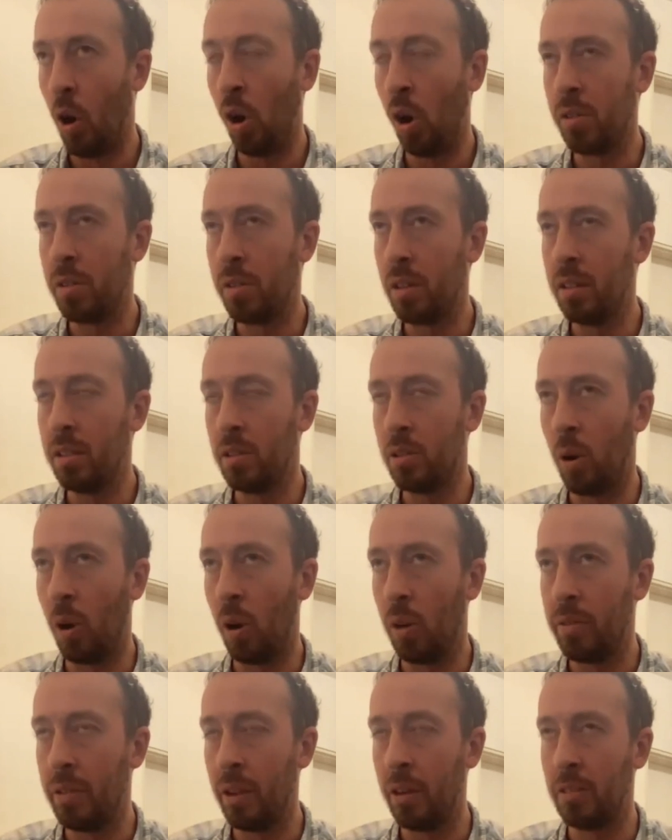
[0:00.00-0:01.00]

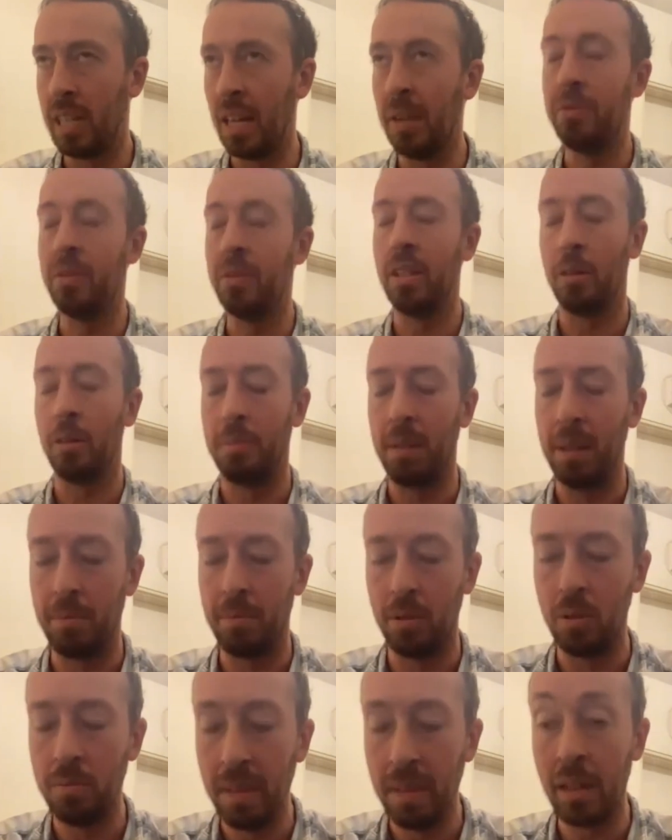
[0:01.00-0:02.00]
there definitely are
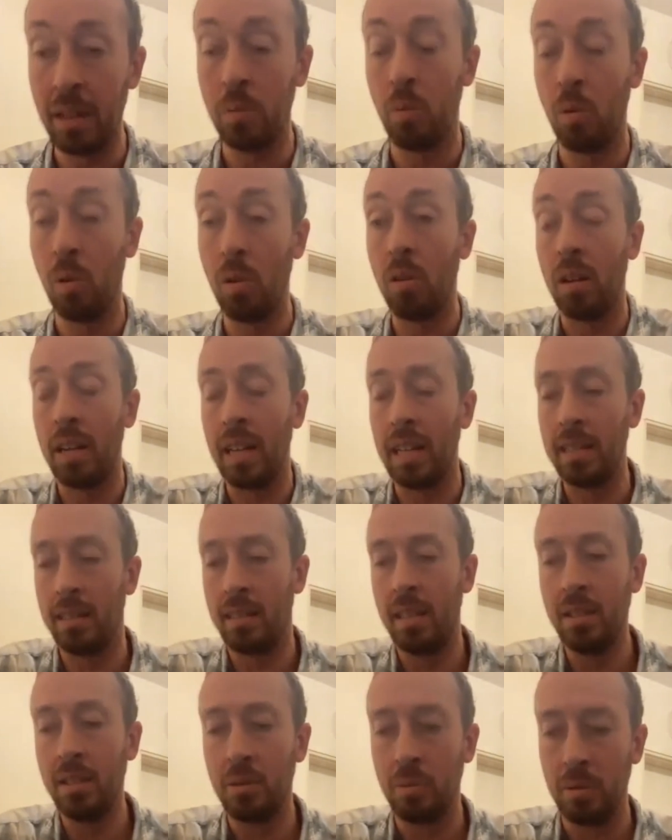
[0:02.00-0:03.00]
people who make war
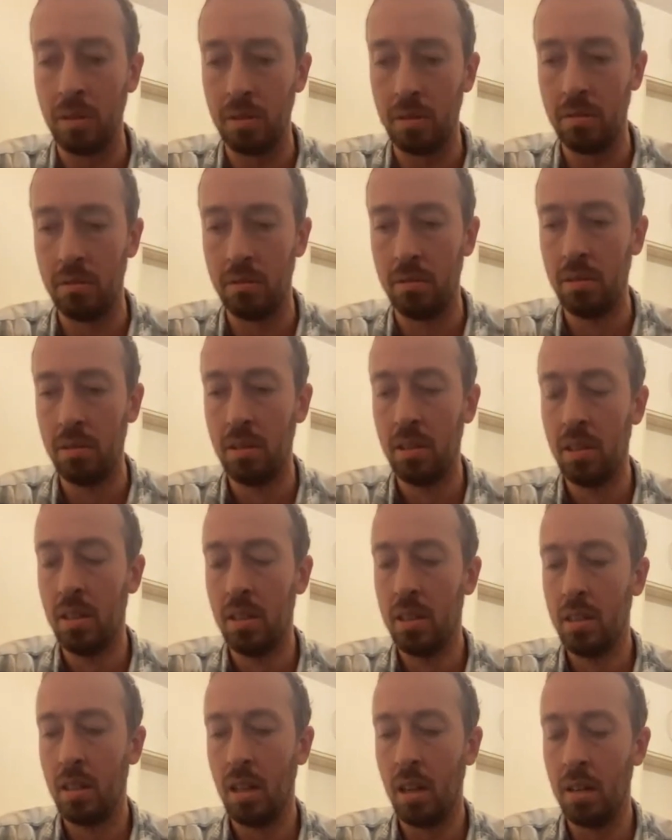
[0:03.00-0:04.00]
against Israel,
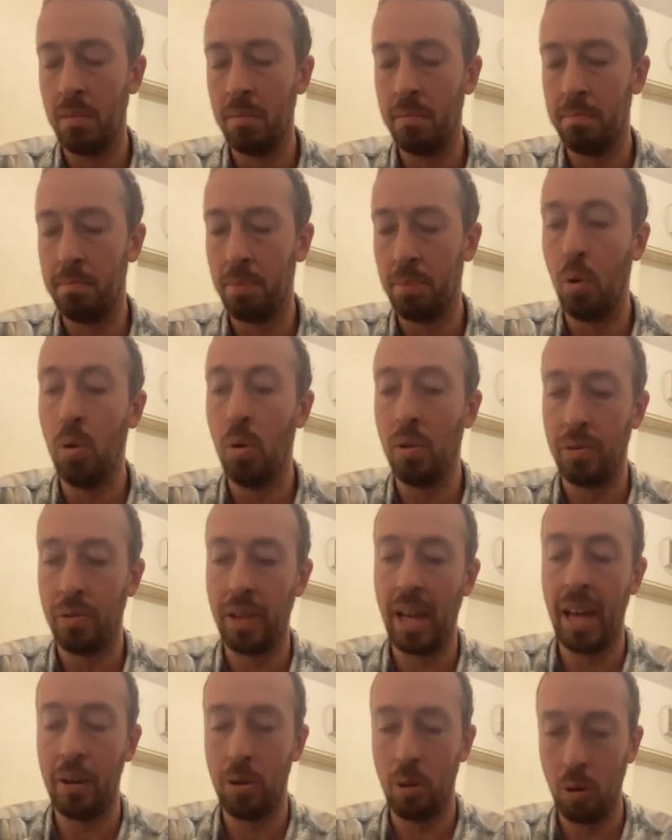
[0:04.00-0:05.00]

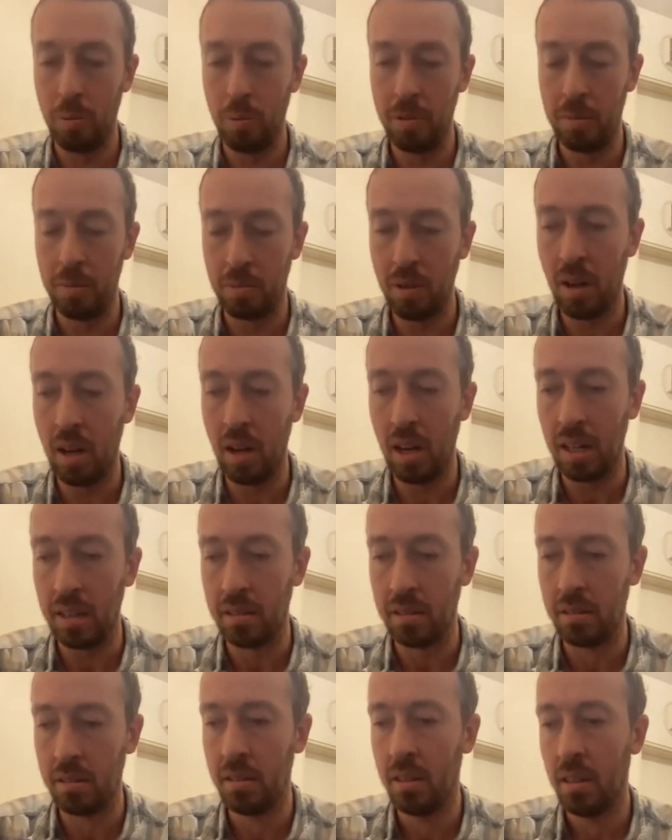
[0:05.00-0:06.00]
both at home and
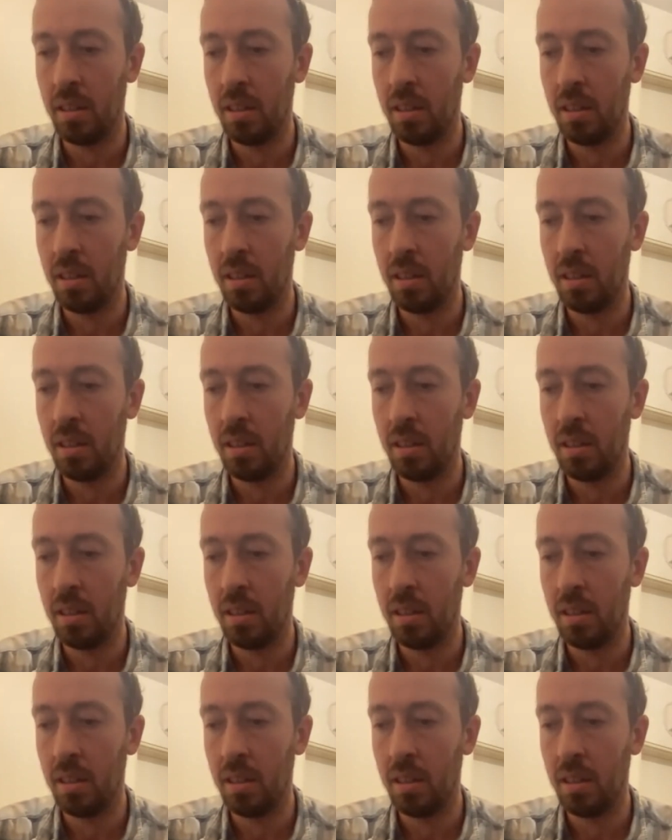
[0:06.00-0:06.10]
abroad,